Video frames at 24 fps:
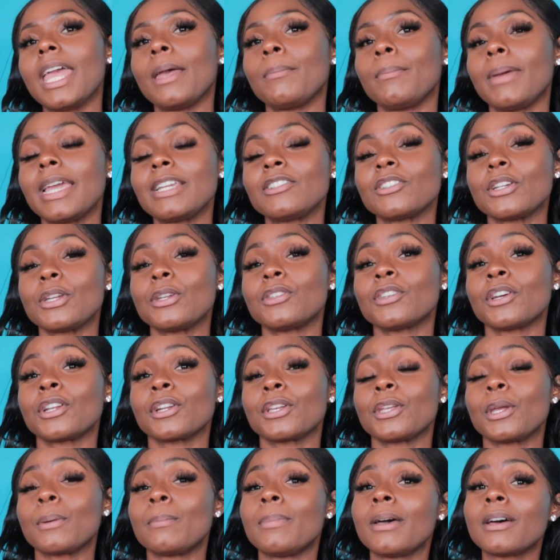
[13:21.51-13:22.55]
And make sure you turn
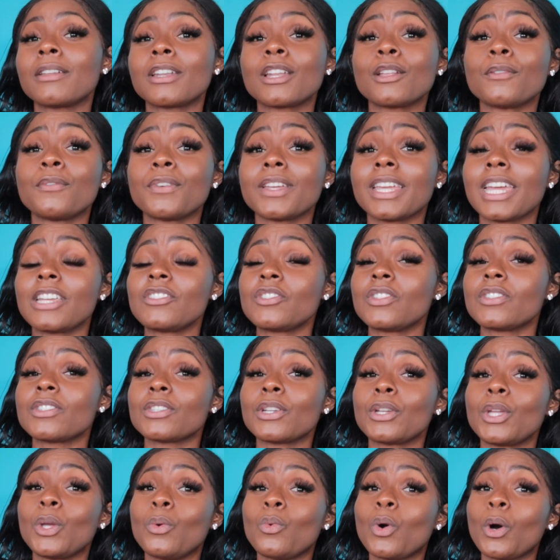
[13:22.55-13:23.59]
on your bell notification
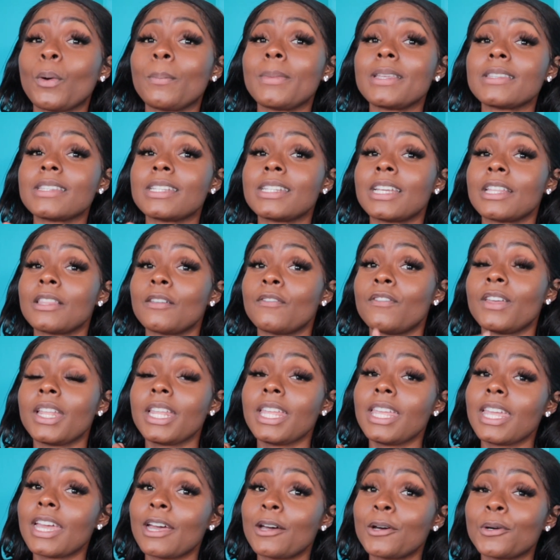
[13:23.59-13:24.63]
so you won't miss another
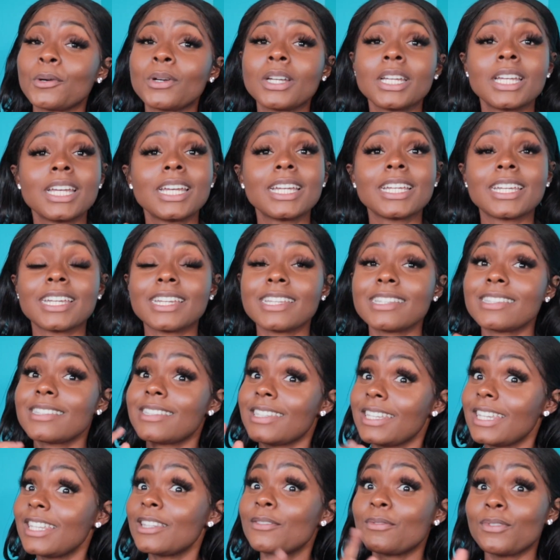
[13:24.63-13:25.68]
video. Because
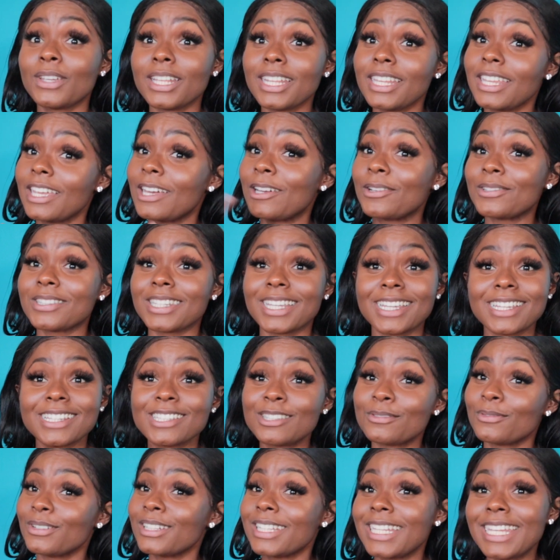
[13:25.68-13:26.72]
these videos
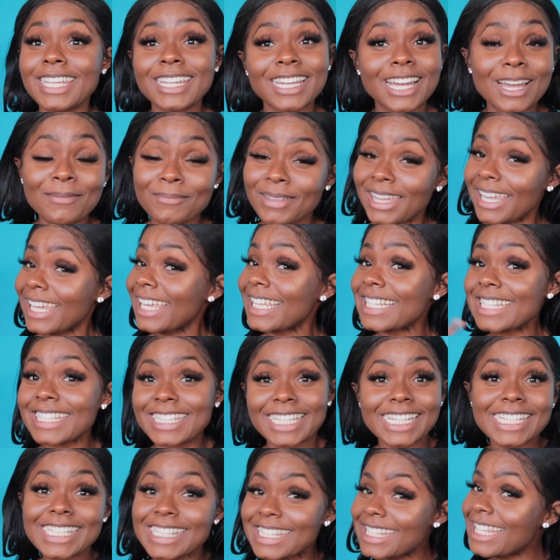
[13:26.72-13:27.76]
is really coming
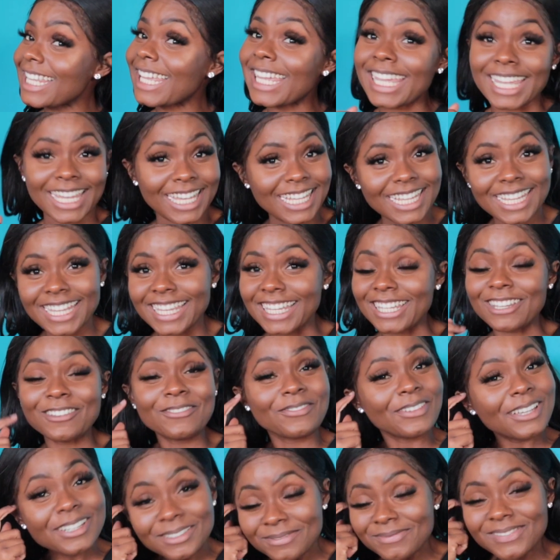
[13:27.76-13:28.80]
consistent.
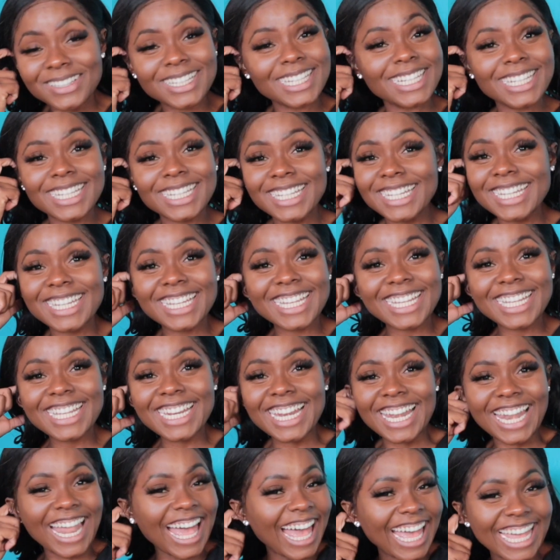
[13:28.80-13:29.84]
You feel me?
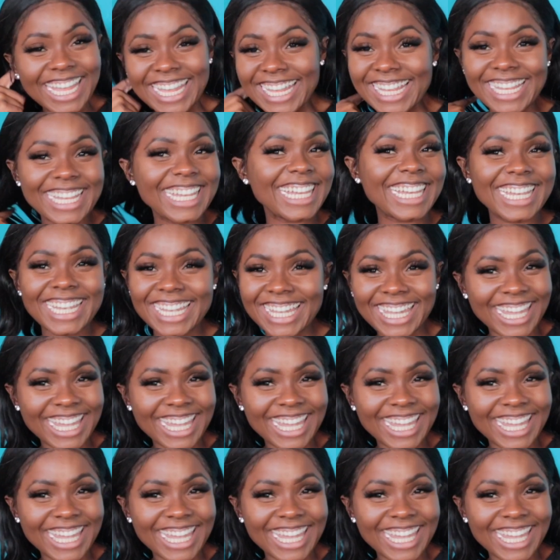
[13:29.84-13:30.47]
Like,